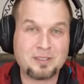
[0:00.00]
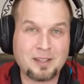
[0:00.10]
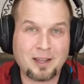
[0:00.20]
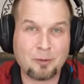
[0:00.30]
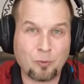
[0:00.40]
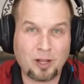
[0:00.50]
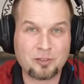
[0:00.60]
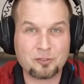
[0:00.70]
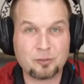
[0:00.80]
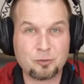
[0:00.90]

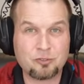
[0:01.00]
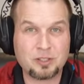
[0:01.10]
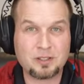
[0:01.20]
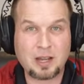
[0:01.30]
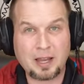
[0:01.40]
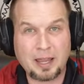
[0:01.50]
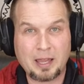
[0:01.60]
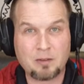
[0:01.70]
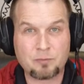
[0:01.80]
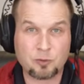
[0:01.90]
DIY solution that I
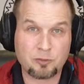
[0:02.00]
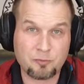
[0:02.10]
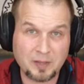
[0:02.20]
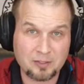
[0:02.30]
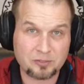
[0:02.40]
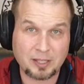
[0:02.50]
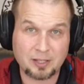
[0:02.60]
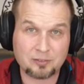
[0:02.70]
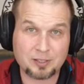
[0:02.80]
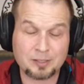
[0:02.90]
have for the face
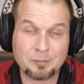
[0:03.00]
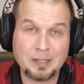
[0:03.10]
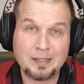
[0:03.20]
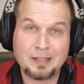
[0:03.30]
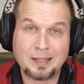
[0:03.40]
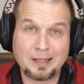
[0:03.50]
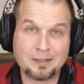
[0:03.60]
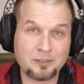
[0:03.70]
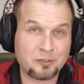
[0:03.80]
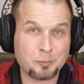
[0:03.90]
gasket.
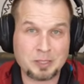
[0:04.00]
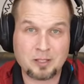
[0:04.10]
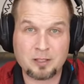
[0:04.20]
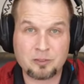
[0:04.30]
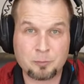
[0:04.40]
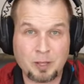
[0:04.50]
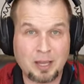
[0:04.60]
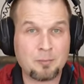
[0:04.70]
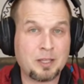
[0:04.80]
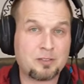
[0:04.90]
And this is because
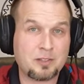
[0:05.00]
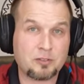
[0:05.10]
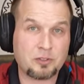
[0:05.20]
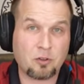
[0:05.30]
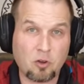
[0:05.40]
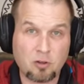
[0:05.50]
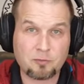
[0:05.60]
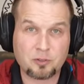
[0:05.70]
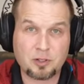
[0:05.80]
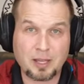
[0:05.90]
Pimax doesn't
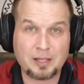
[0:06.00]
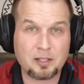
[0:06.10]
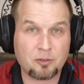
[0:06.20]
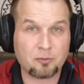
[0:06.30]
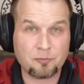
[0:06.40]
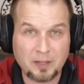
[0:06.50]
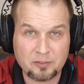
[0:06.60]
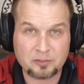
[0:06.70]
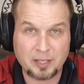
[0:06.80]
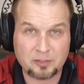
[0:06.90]
offer any other
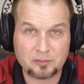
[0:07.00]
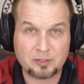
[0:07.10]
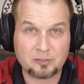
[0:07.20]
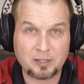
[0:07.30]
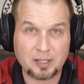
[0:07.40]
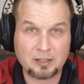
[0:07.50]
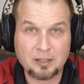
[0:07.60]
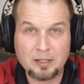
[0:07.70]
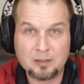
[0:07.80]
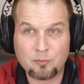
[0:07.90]
face gaskets yet
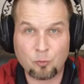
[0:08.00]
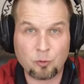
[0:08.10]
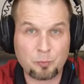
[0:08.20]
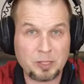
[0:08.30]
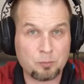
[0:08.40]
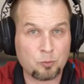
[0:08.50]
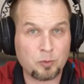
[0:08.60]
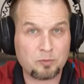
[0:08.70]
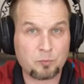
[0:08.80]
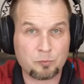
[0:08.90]
for people
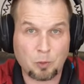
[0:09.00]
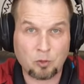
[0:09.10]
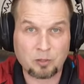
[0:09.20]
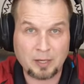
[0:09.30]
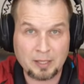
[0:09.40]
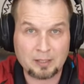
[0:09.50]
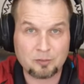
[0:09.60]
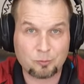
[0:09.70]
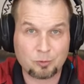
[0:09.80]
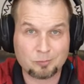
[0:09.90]
with smaller
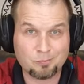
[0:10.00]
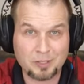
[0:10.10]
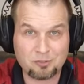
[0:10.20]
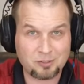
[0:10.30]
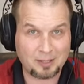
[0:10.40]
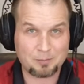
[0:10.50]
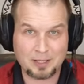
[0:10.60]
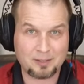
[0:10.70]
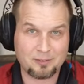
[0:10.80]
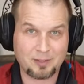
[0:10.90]
heads or misshaped
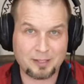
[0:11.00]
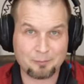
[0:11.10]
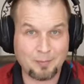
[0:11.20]
heads like